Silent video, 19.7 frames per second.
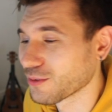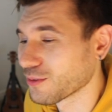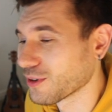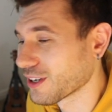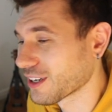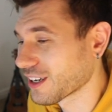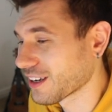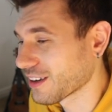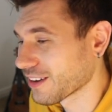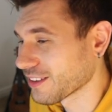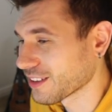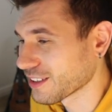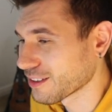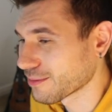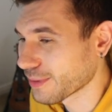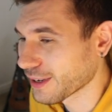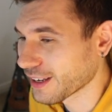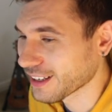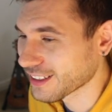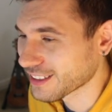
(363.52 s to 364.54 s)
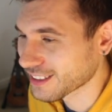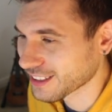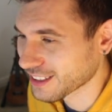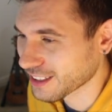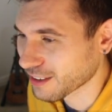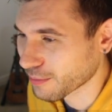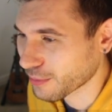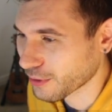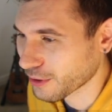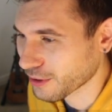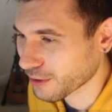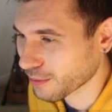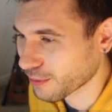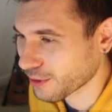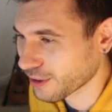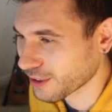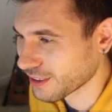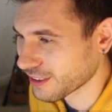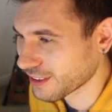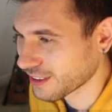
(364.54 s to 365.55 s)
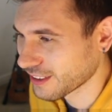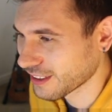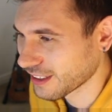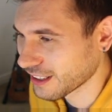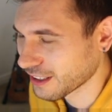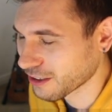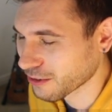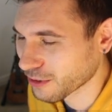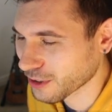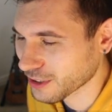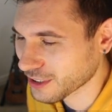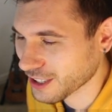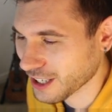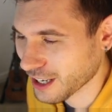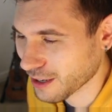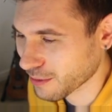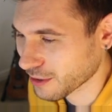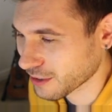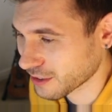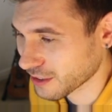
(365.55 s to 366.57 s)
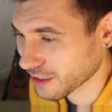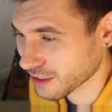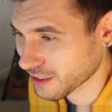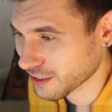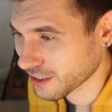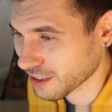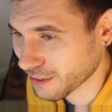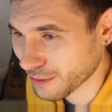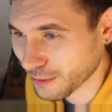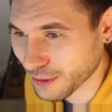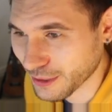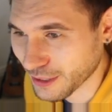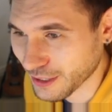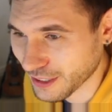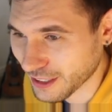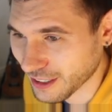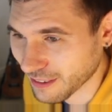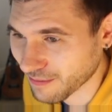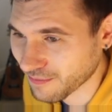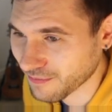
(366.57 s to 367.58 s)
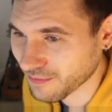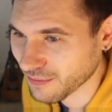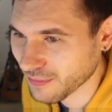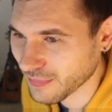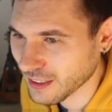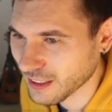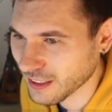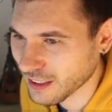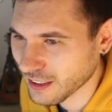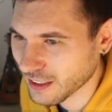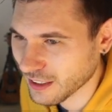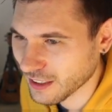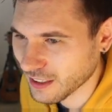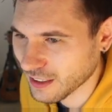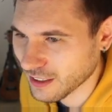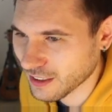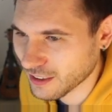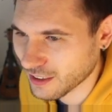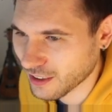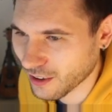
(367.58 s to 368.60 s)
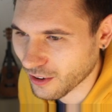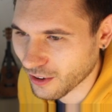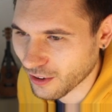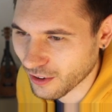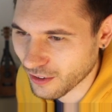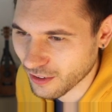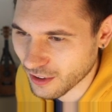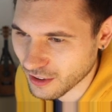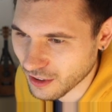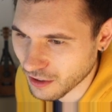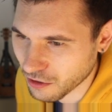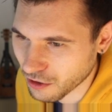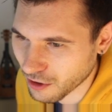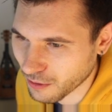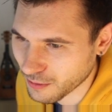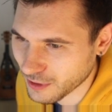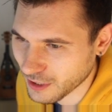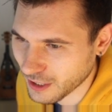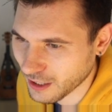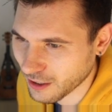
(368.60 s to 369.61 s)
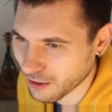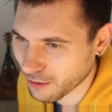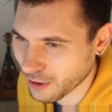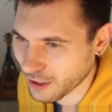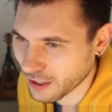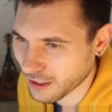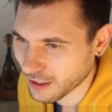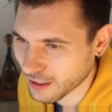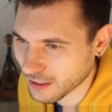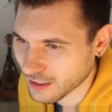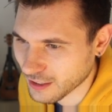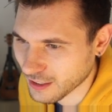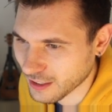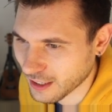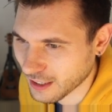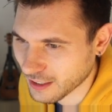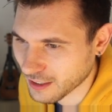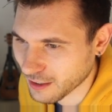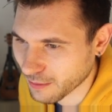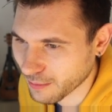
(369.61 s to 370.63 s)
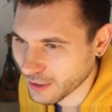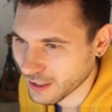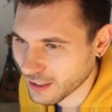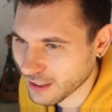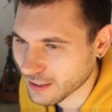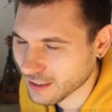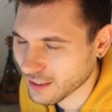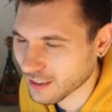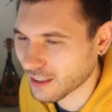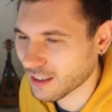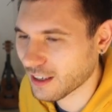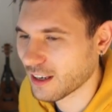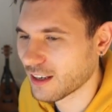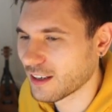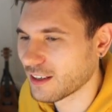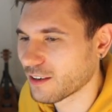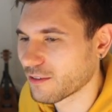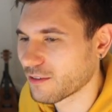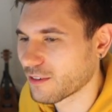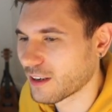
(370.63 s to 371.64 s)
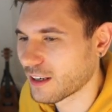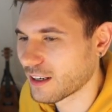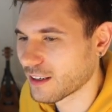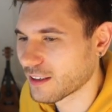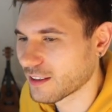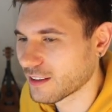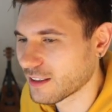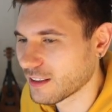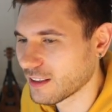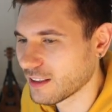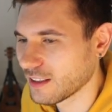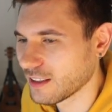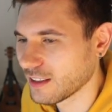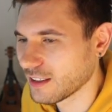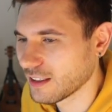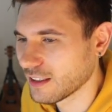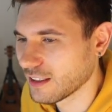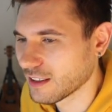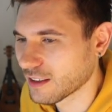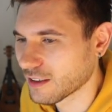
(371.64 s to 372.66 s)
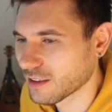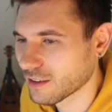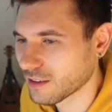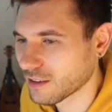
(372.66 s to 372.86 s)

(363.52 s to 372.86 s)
working on this page, and the bottom one interval timer does not work. So there's a drop down where you can select the minutes, kind of like the